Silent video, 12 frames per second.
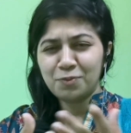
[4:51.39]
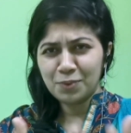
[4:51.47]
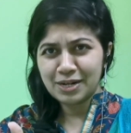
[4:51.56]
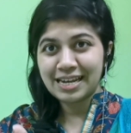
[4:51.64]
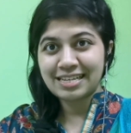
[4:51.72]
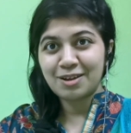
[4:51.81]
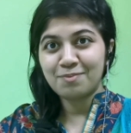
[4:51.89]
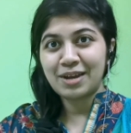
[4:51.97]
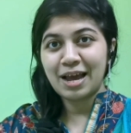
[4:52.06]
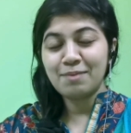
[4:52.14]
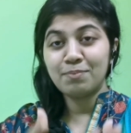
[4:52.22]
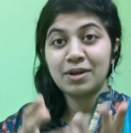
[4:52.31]
It will take
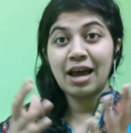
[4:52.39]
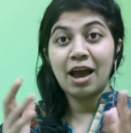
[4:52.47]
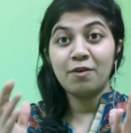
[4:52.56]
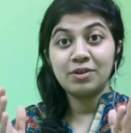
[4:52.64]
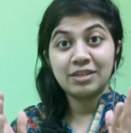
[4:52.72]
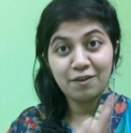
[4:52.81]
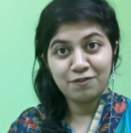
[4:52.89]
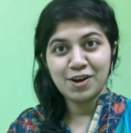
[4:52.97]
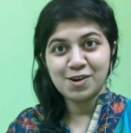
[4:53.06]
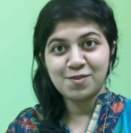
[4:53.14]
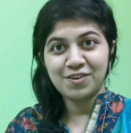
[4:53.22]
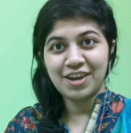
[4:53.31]
some time, but I would
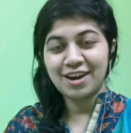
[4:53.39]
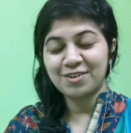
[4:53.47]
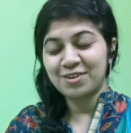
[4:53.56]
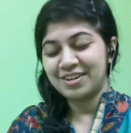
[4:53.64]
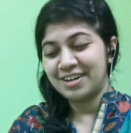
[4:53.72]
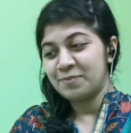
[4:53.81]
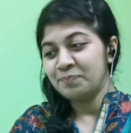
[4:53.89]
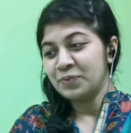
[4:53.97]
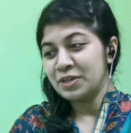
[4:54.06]
definitely react on it.